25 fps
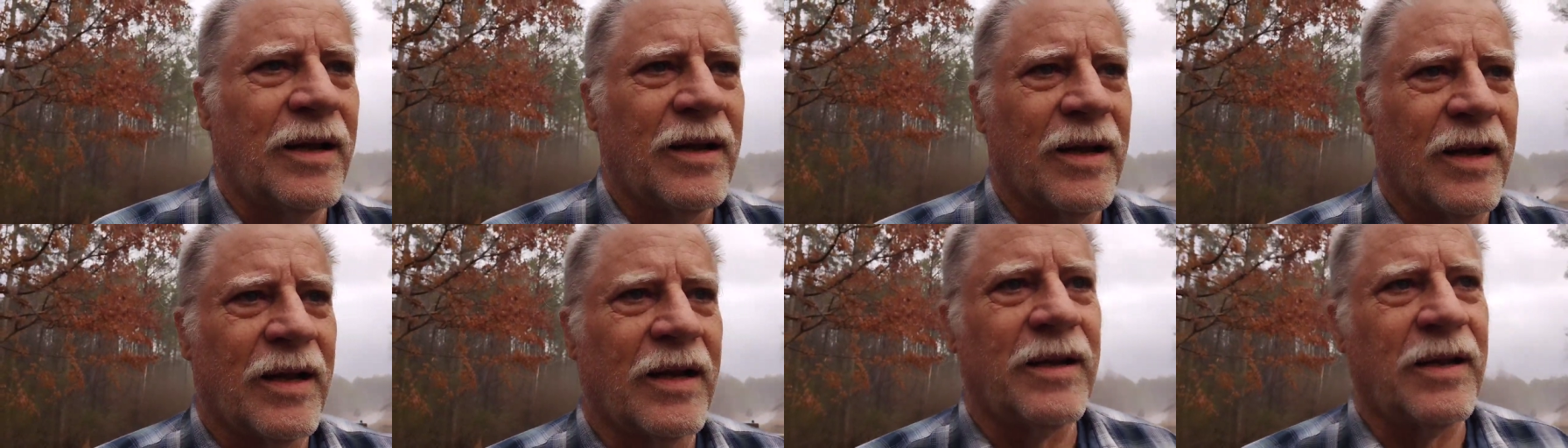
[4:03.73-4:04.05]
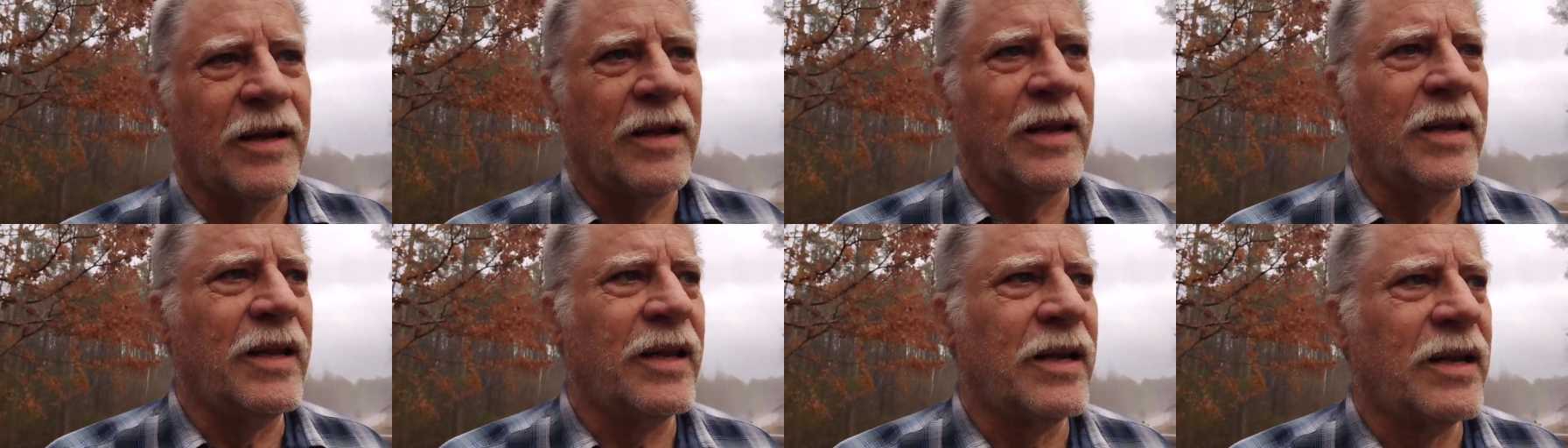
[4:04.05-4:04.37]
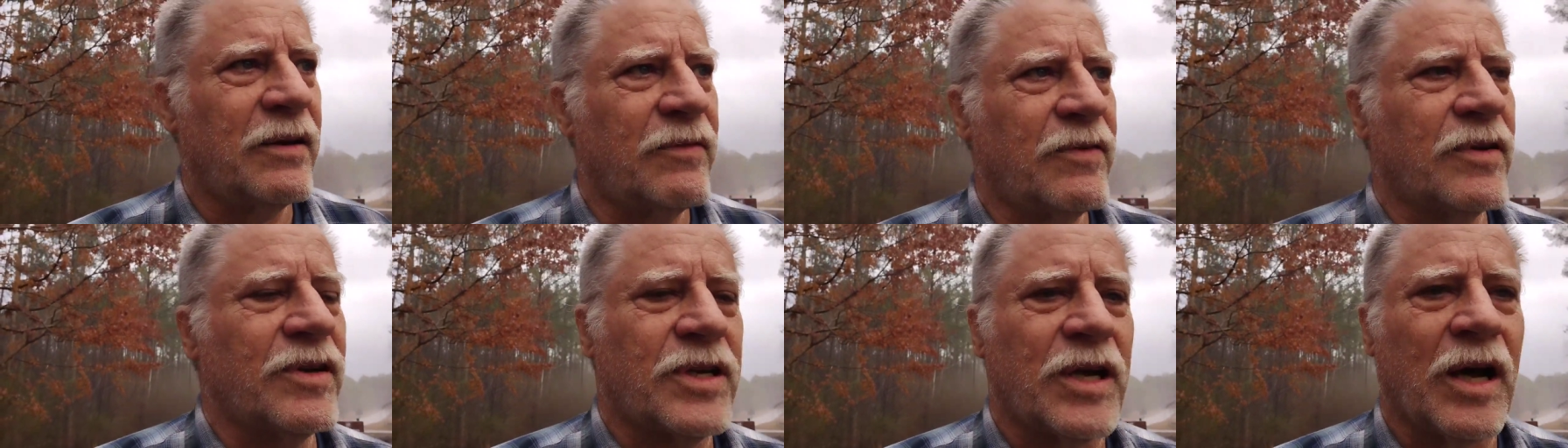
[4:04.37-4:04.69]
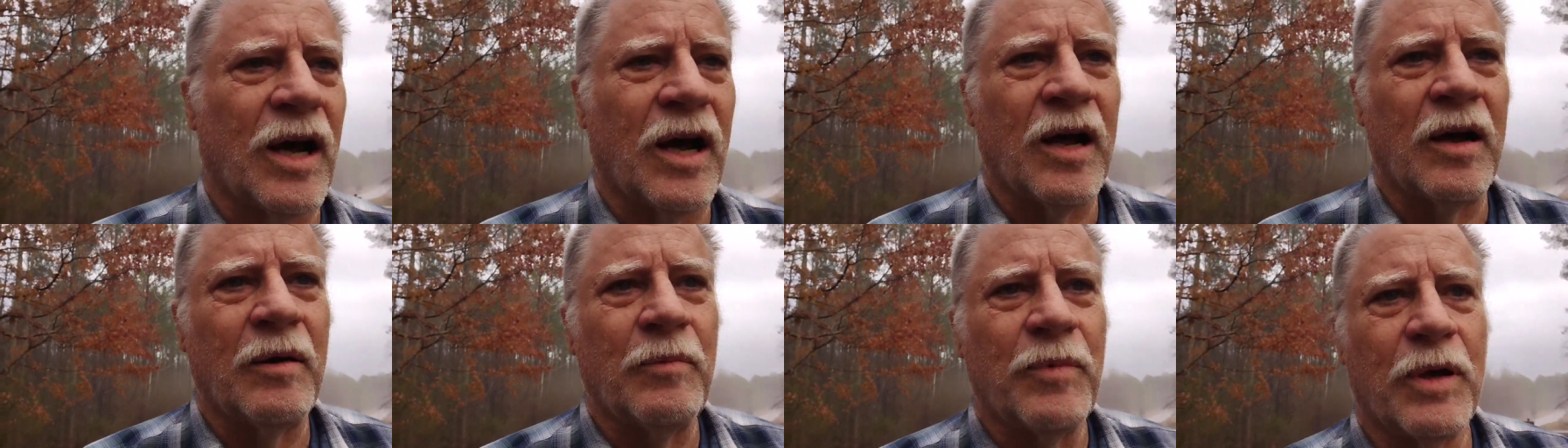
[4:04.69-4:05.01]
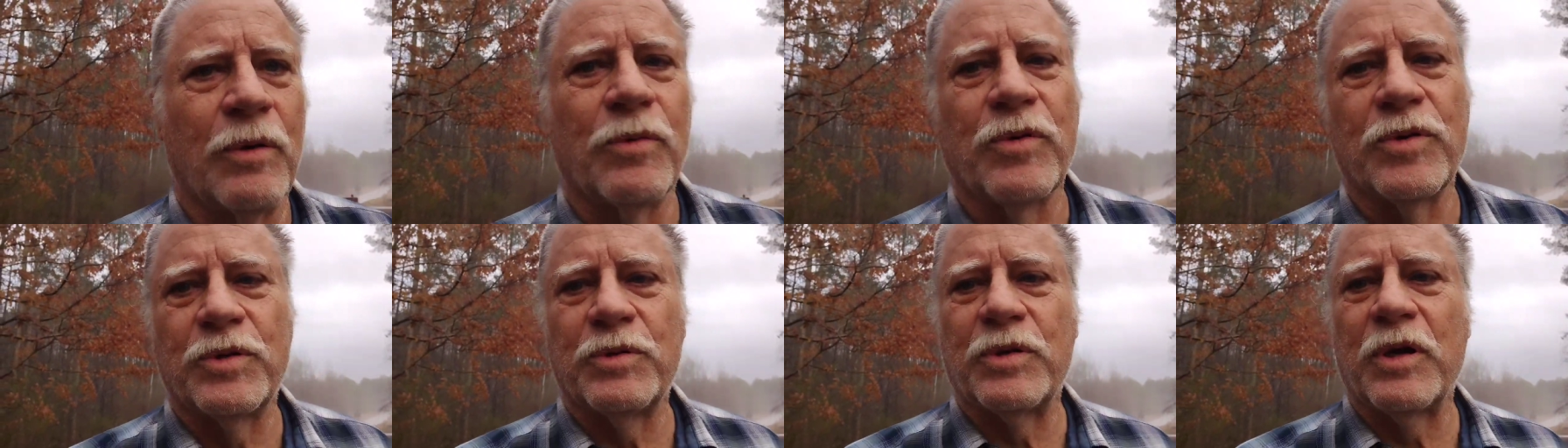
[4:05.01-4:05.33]
And at any given time,
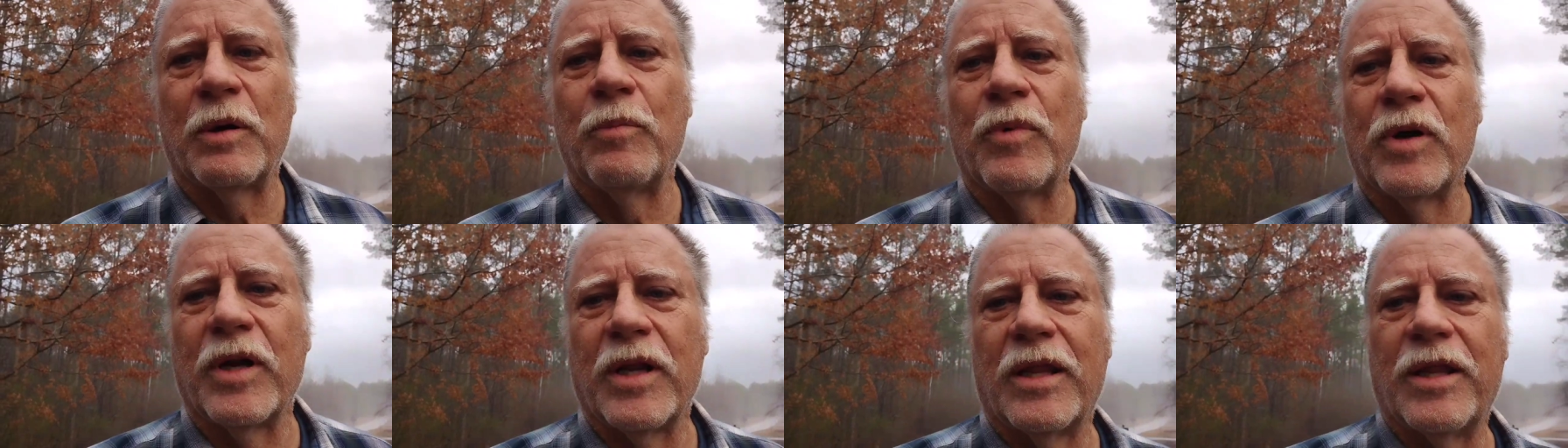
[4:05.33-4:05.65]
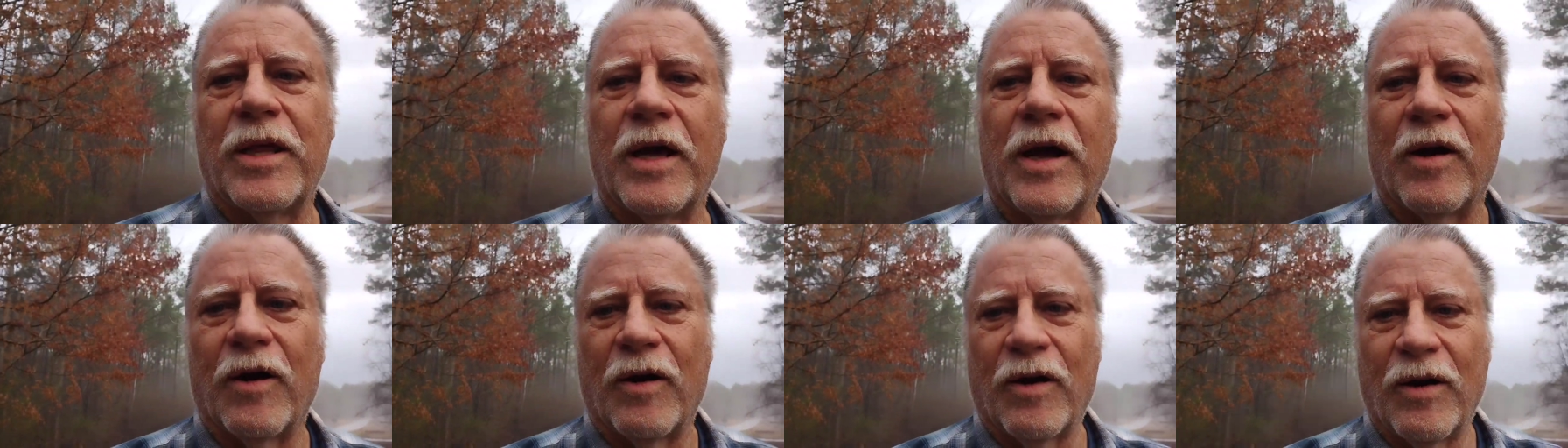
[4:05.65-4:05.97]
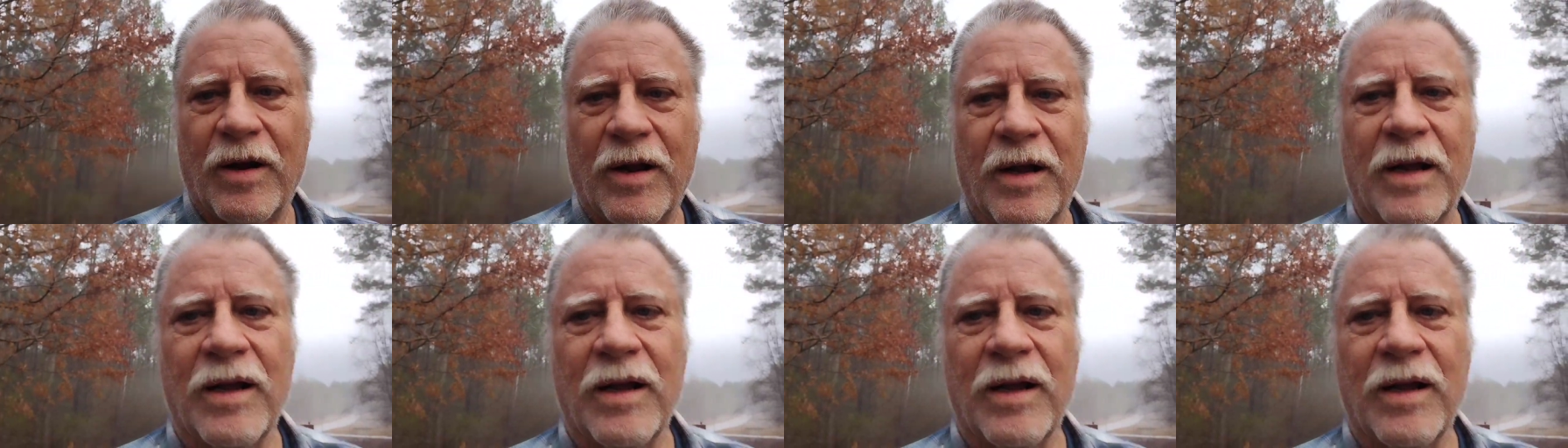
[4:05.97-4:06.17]
there was somebody there.